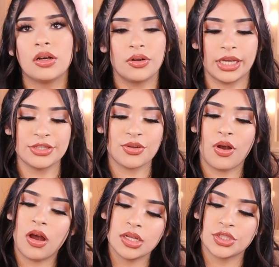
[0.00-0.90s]
Okay, so
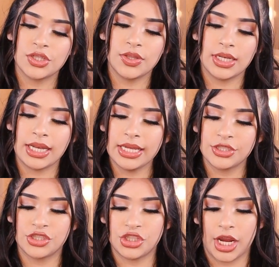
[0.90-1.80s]
on to the
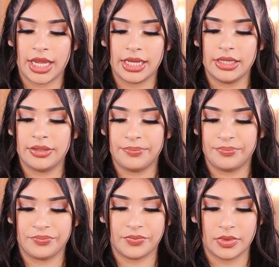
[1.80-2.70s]
next shade.
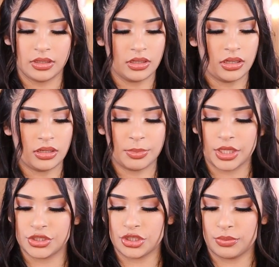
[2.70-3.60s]
I'm
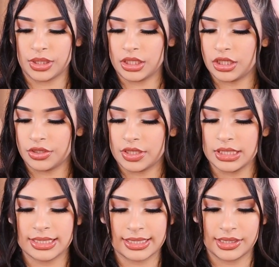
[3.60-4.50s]
not sure what color
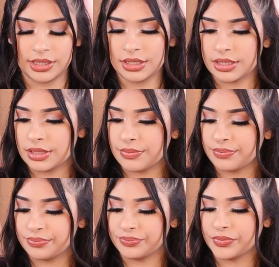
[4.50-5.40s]
this is.
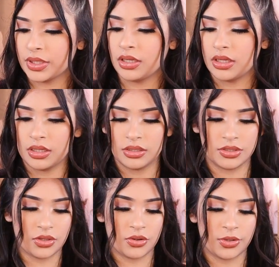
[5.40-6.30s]

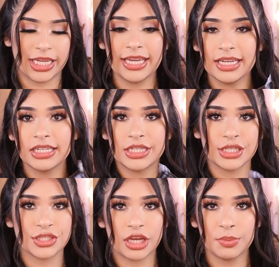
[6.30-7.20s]
So again, it
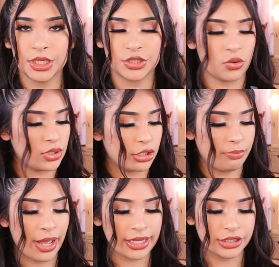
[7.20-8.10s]
does come in its own little
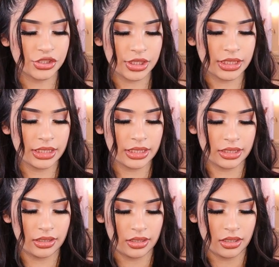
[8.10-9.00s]

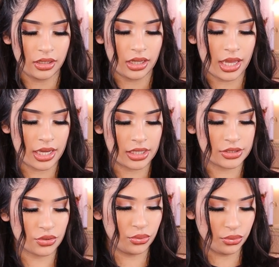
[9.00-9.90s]
packaging.
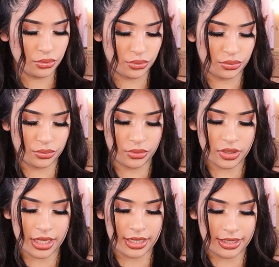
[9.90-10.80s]
And ooh,
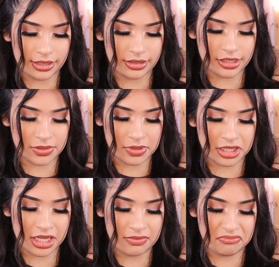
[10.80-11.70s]
okay, this one
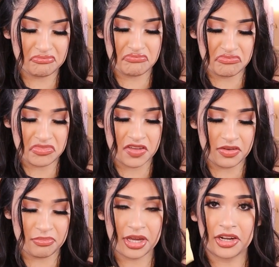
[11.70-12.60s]
came
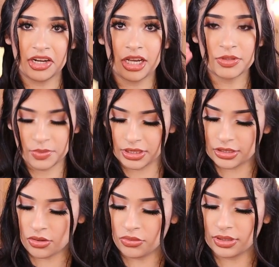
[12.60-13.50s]
even better. It comes with
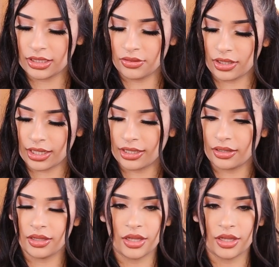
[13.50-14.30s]
its own little like